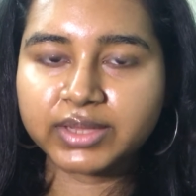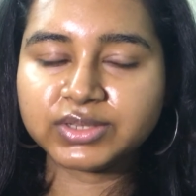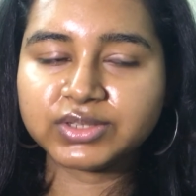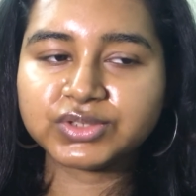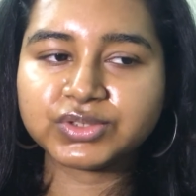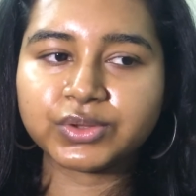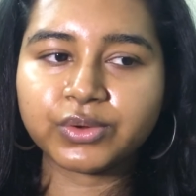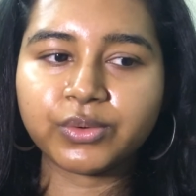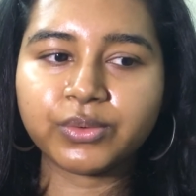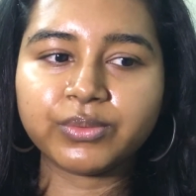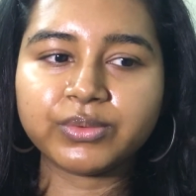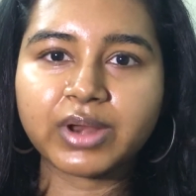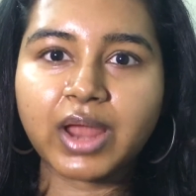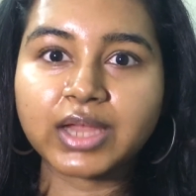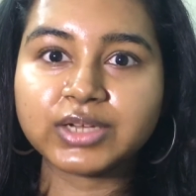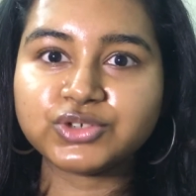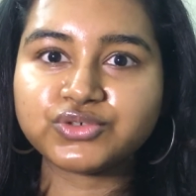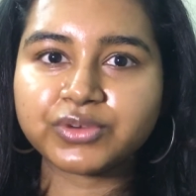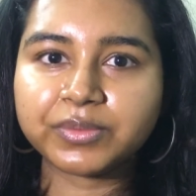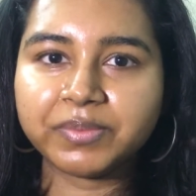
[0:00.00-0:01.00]
So
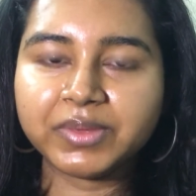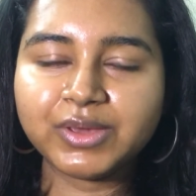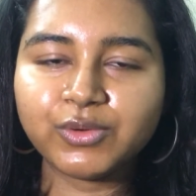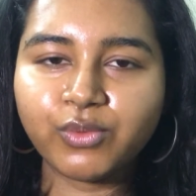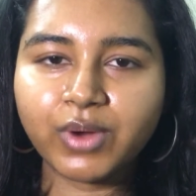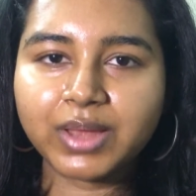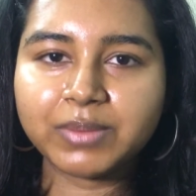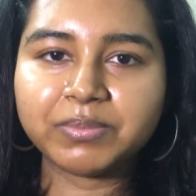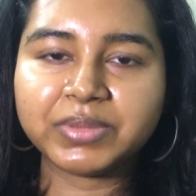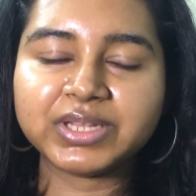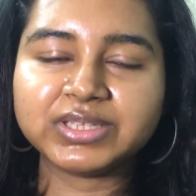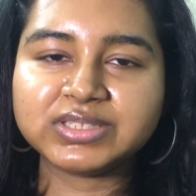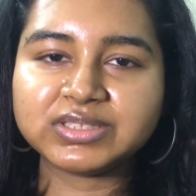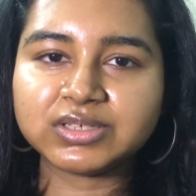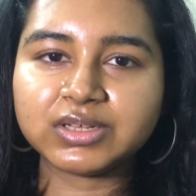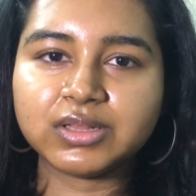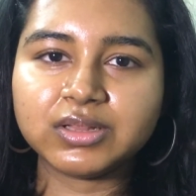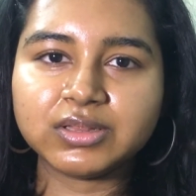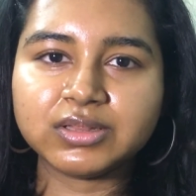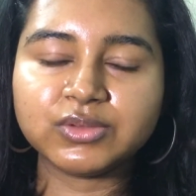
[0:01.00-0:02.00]
not dripping wet, but it's
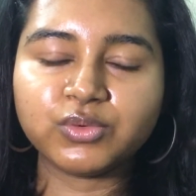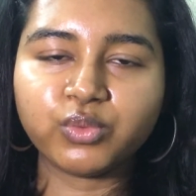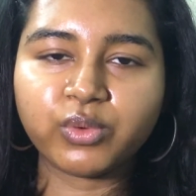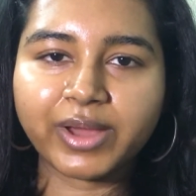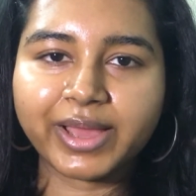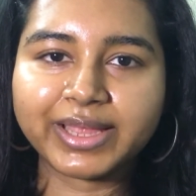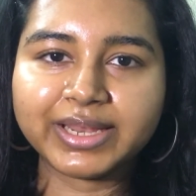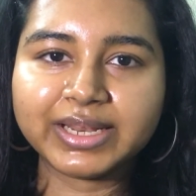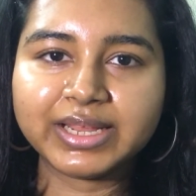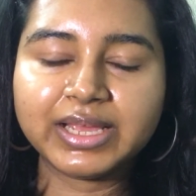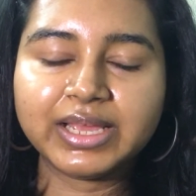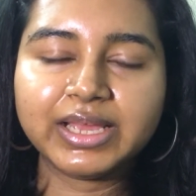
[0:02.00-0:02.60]
still wet.